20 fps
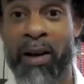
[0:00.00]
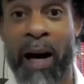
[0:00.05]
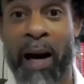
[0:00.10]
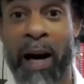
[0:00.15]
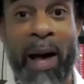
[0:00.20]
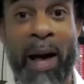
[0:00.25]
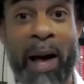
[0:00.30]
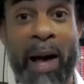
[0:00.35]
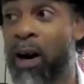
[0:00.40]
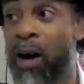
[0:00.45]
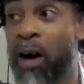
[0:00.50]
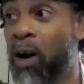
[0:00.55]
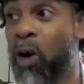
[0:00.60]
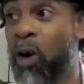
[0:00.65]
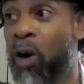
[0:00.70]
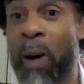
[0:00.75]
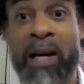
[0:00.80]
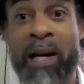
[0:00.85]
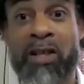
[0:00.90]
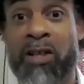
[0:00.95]
I'm back
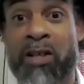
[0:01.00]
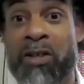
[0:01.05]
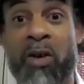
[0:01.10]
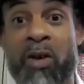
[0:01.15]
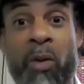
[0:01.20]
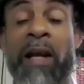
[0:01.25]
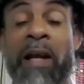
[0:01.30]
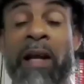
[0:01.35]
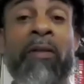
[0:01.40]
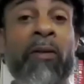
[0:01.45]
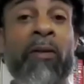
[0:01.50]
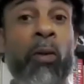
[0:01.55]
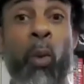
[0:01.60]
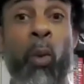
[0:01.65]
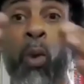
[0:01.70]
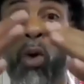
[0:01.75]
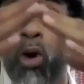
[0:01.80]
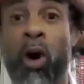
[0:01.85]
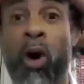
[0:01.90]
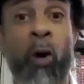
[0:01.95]
home. I just knew it. And then the
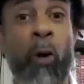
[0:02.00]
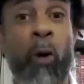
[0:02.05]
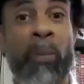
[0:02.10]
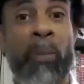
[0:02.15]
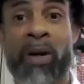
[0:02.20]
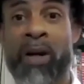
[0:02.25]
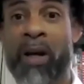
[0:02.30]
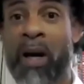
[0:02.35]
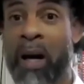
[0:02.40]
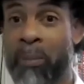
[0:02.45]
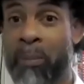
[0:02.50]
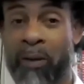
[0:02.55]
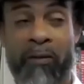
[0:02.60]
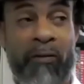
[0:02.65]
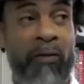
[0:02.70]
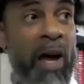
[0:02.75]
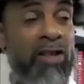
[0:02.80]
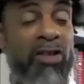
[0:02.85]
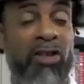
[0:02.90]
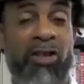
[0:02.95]
world opened up
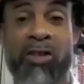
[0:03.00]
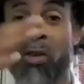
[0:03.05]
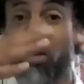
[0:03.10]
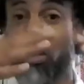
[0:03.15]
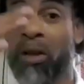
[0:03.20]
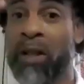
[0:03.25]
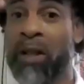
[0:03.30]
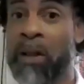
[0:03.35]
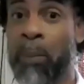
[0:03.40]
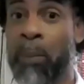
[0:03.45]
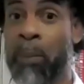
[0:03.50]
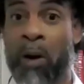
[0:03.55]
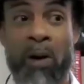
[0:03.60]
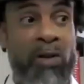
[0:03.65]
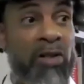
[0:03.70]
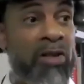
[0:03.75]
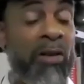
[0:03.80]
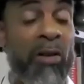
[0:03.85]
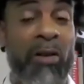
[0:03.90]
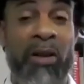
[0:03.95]
professionally,
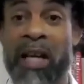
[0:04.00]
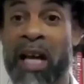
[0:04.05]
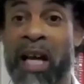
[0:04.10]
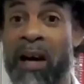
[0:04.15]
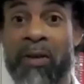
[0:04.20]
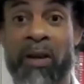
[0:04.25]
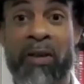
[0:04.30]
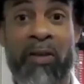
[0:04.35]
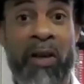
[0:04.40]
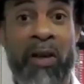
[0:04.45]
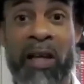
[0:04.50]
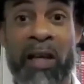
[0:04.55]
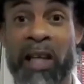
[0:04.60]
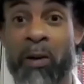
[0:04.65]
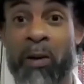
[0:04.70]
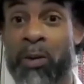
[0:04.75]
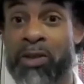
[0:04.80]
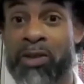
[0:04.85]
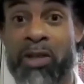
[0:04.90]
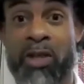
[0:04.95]
personally, everything. It
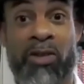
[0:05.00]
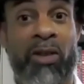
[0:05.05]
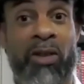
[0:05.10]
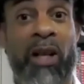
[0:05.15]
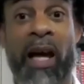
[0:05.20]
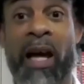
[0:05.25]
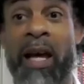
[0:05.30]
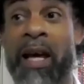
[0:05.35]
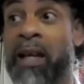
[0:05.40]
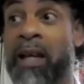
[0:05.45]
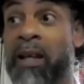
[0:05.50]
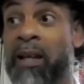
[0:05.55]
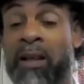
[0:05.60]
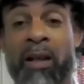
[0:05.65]
was just like